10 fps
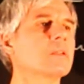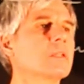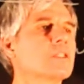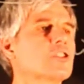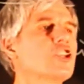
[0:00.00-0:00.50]

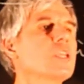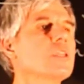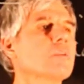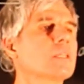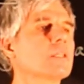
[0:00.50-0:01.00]
is
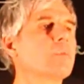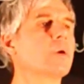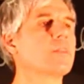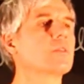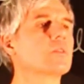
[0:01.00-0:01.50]
generated
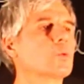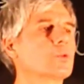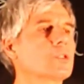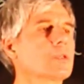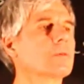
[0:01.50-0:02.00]
by these roots.